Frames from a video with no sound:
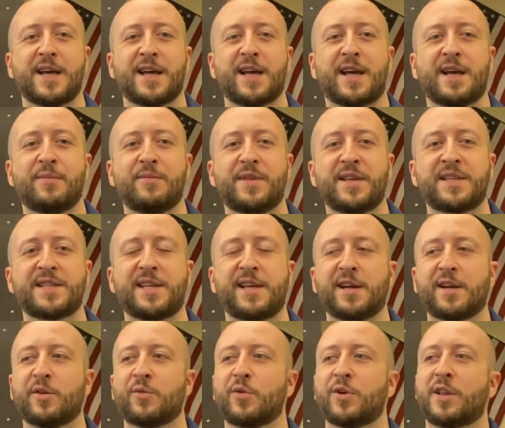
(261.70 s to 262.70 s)
This
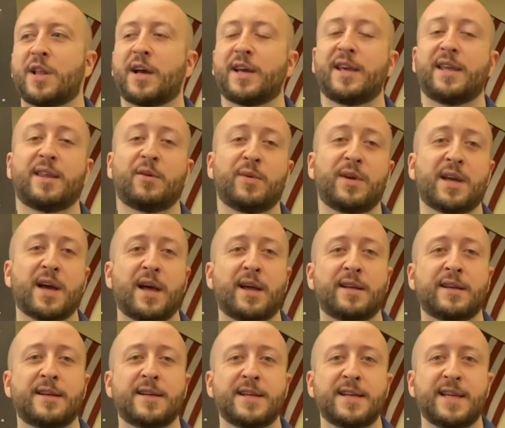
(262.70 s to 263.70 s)
year we're lucky that we got
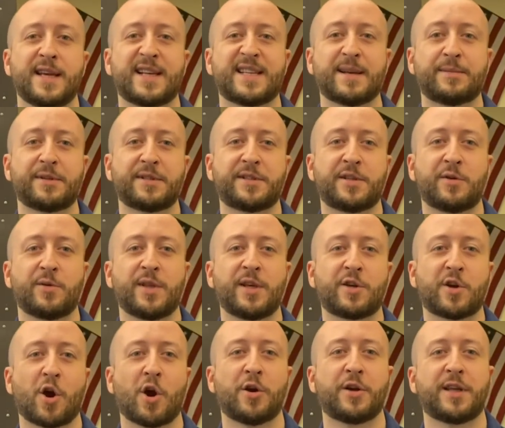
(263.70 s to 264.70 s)
accepted to the
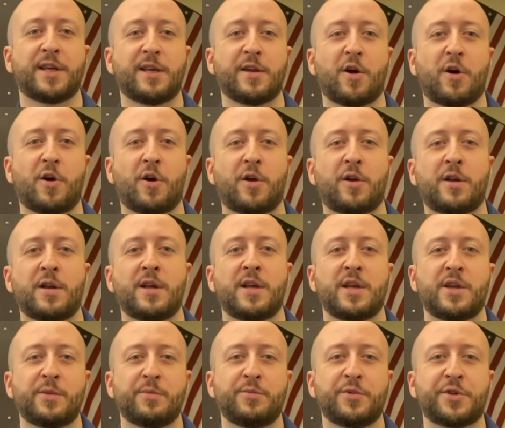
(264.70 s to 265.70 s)
Carnegie Hall
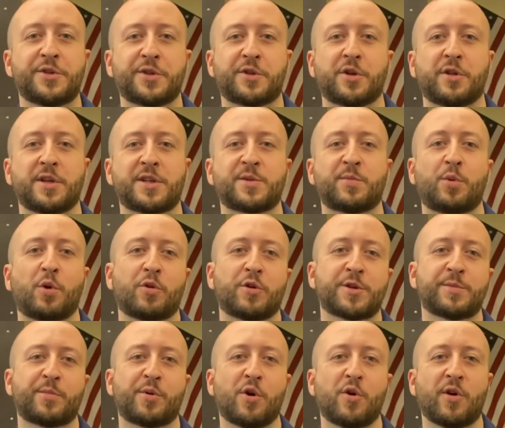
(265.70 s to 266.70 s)
Musical Explorers
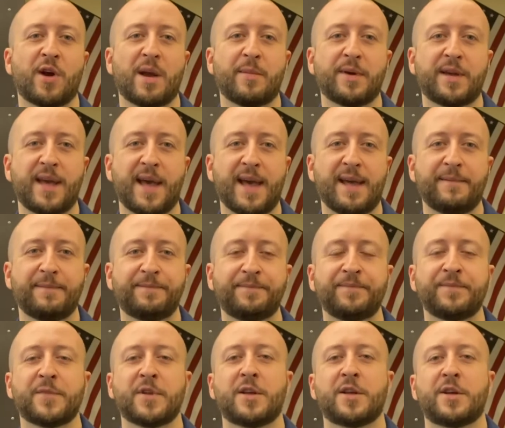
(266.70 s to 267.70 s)
program again,
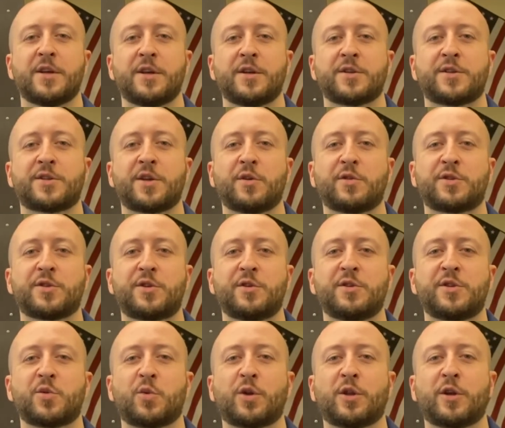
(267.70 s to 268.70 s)
so
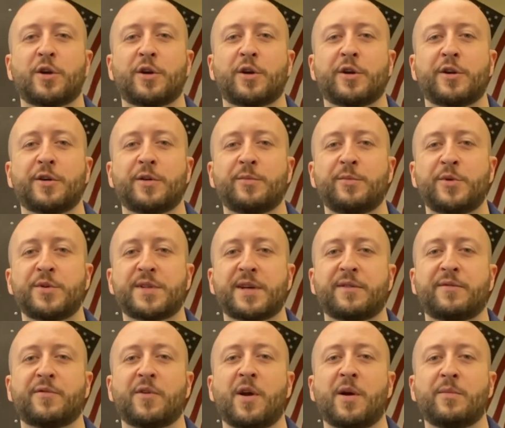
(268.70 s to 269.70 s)
students will learn music
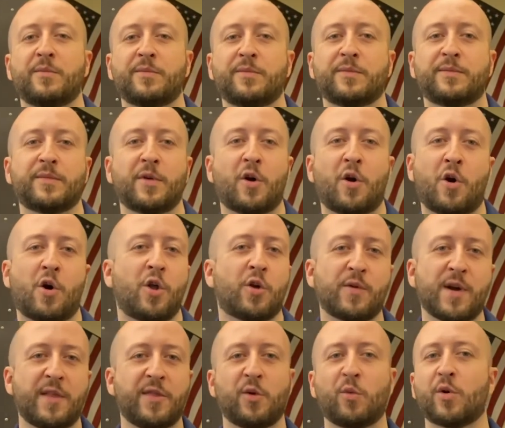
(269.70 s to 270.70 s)
from all
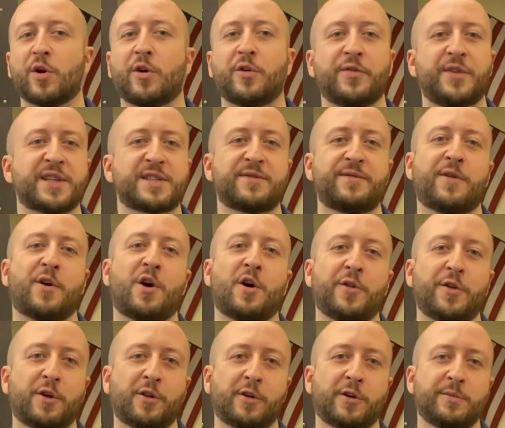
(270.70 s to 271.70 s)
around the world. This fall
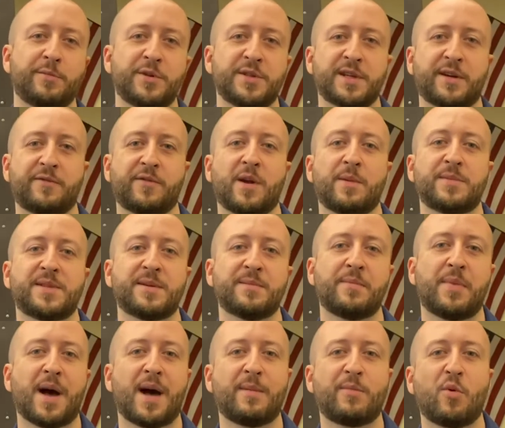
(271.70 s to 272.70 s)
they'll learn music from
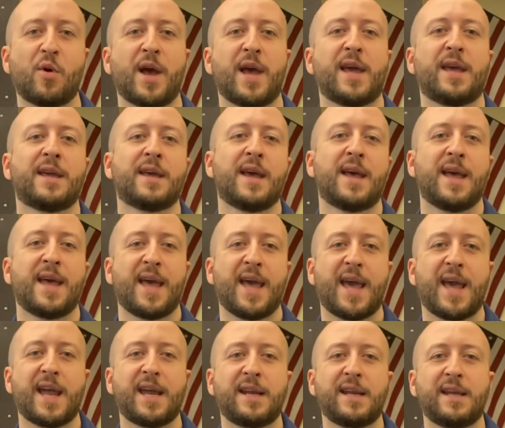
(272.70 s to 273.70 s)
Zimbabwe,
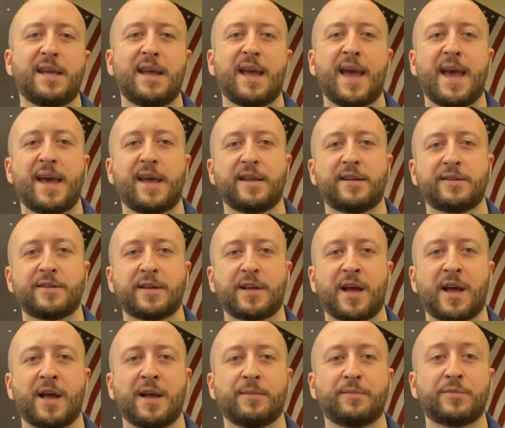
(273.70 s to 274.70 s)
Haiti, and
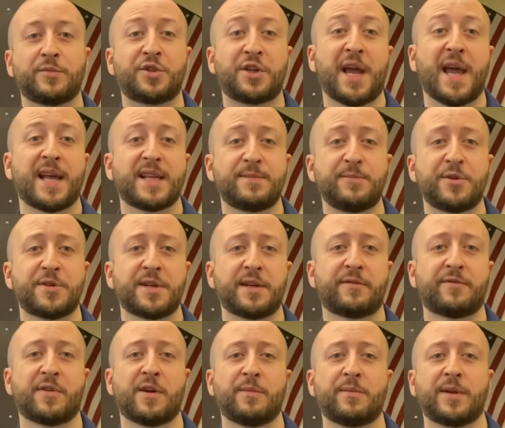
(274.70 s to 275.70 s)
jazz music
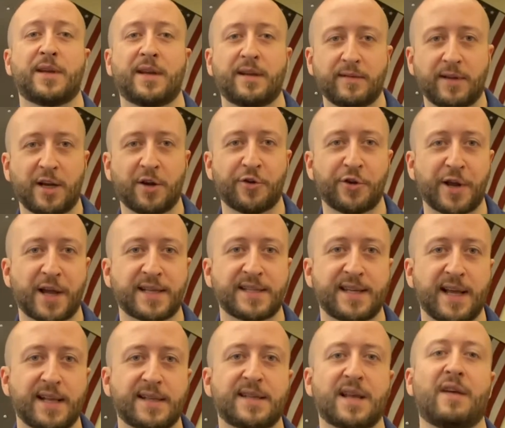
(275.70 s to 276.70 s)
from here in the United
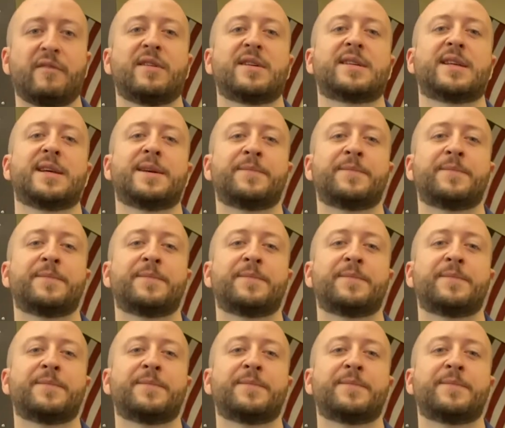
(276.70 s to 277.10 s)
States, obviously.